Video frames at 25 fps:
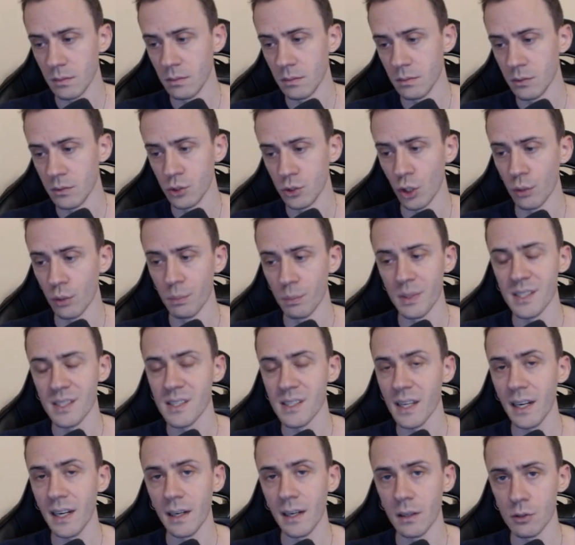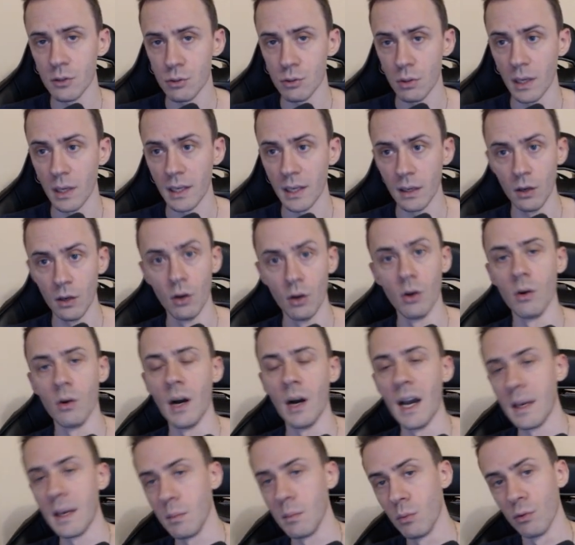don't be scared to like, oh,
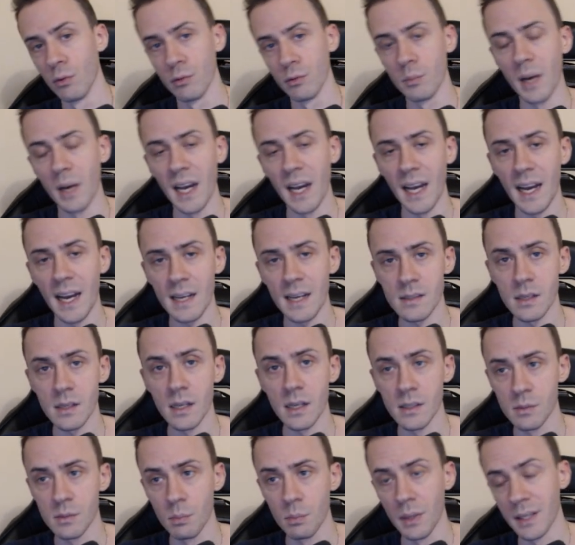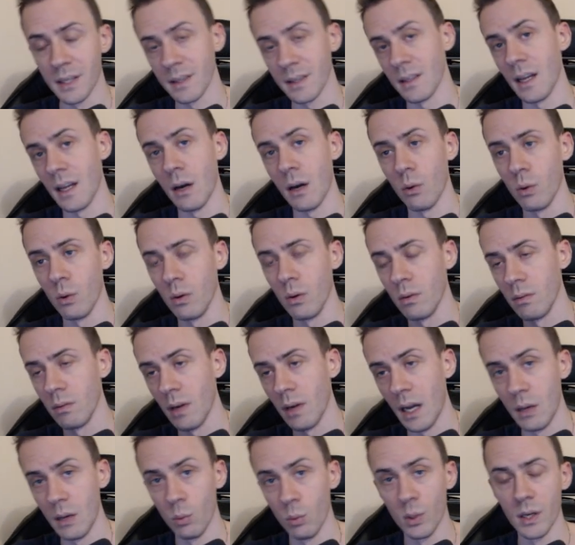I moved my assets, but now
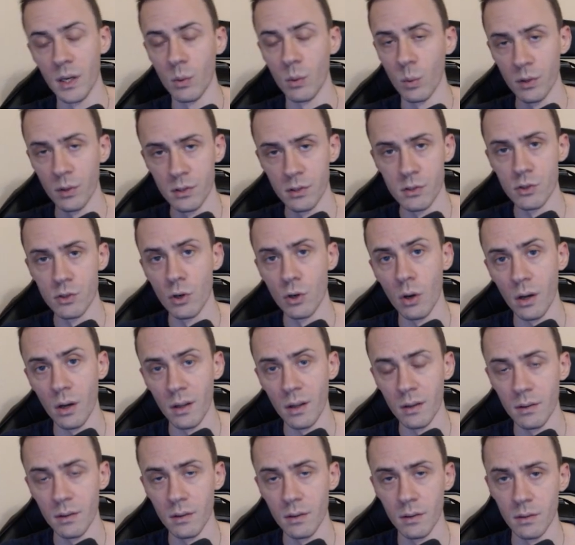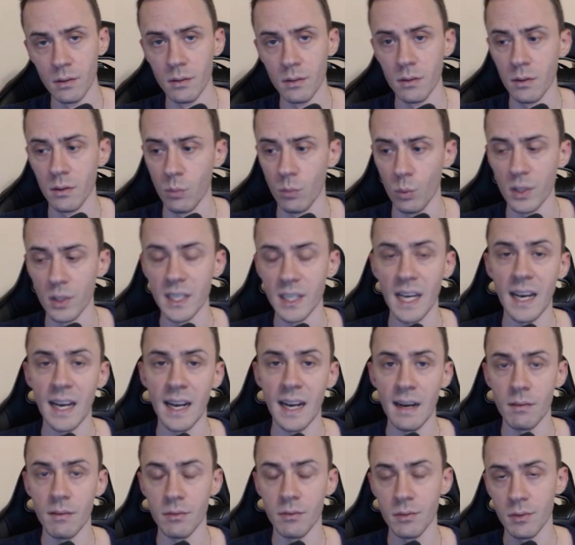I want to withdraw what I
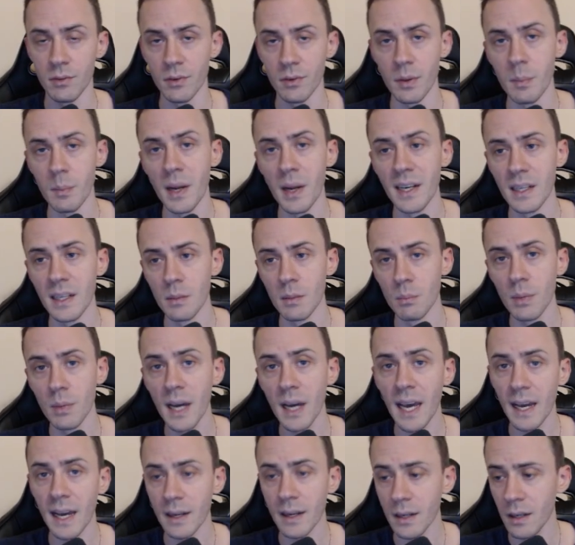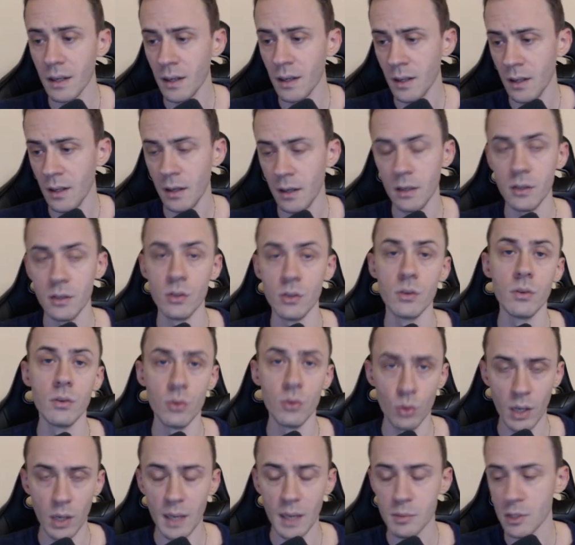have remaining back.
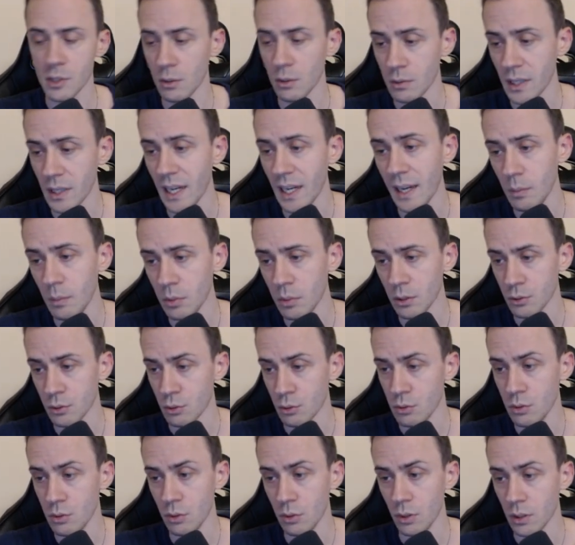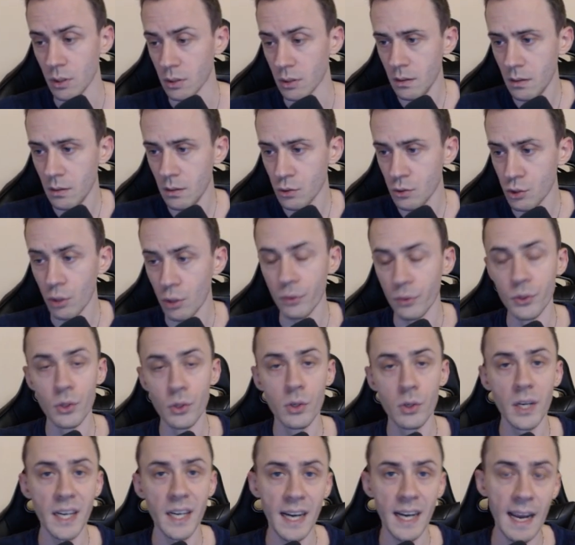You're absolutely able to do it. So you're
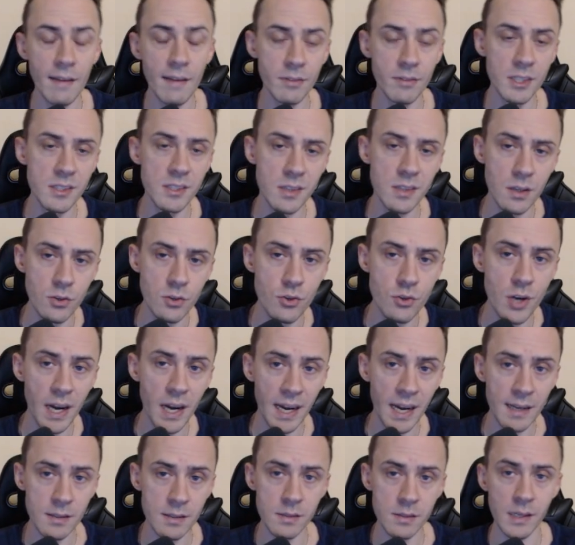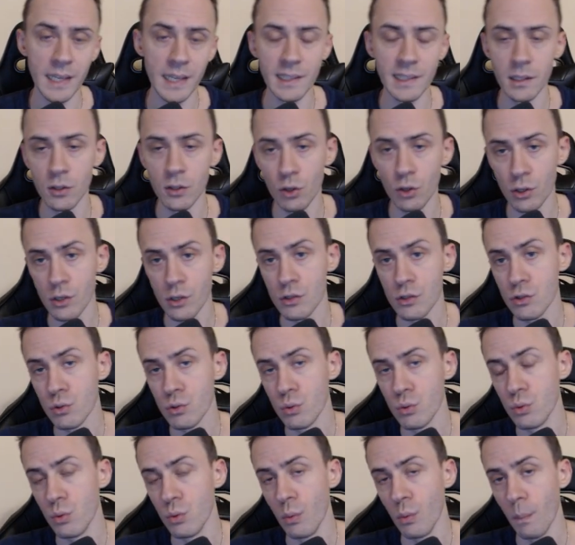gonna have this address, and in order
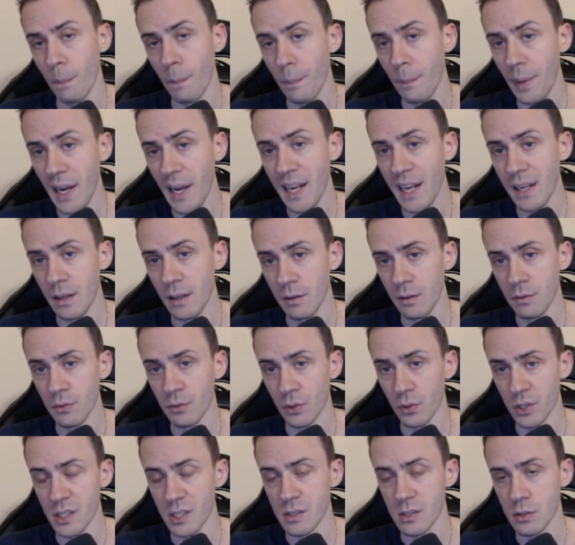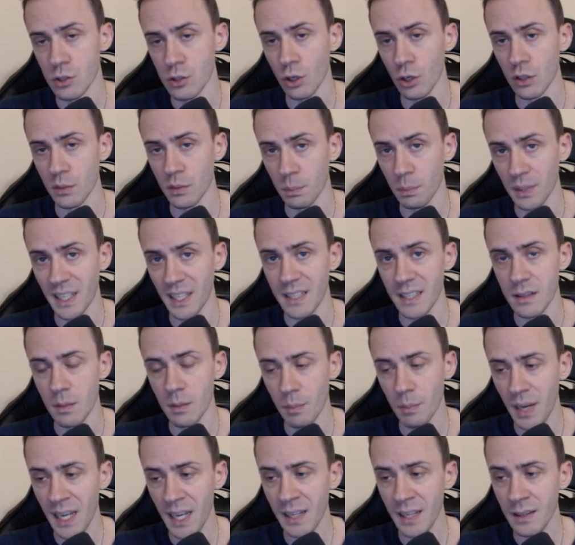to pay for this .play
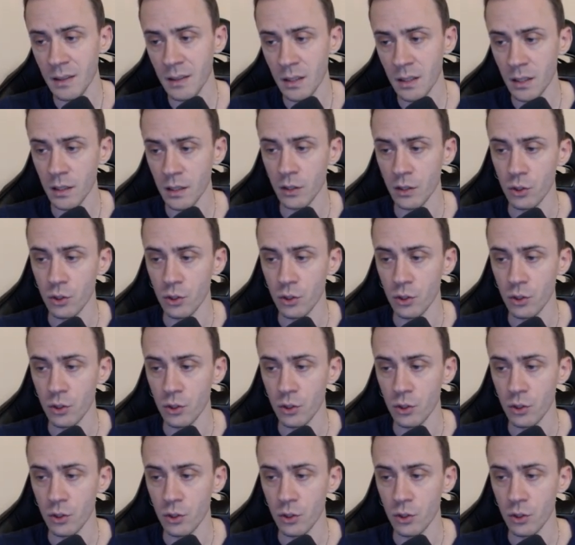domain, you